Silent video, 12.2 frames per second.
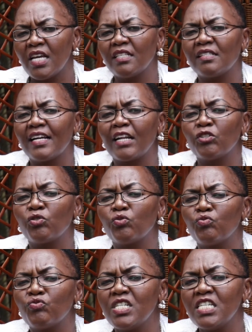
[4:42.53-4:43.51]
is that
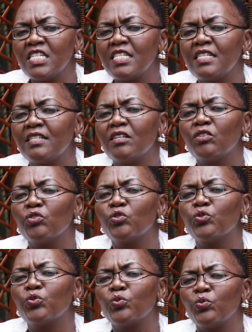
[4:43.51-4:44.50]
you need
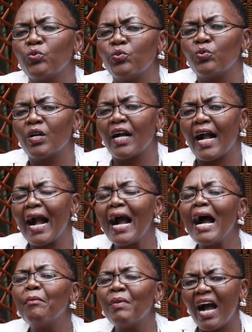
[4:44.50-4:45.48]
to
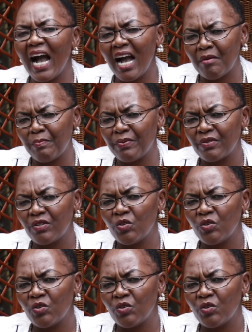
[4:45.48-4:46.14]
come up